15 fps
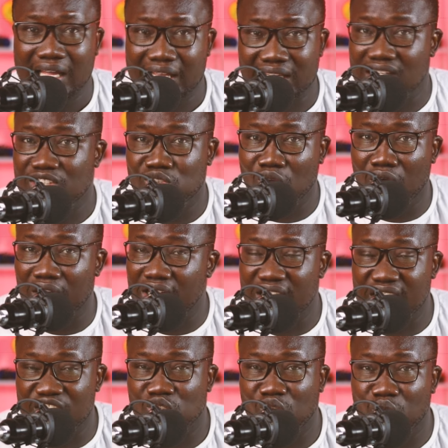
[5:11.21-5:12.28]
he's
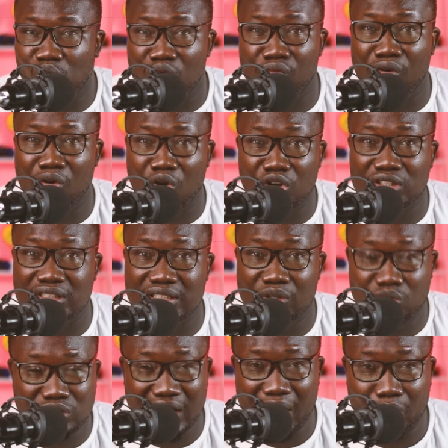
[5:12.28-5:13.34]
not known for causing
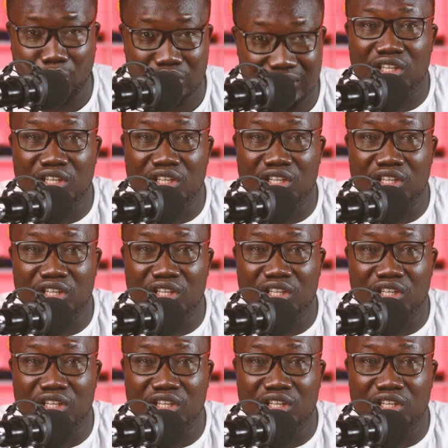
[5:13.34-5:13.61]
those errors.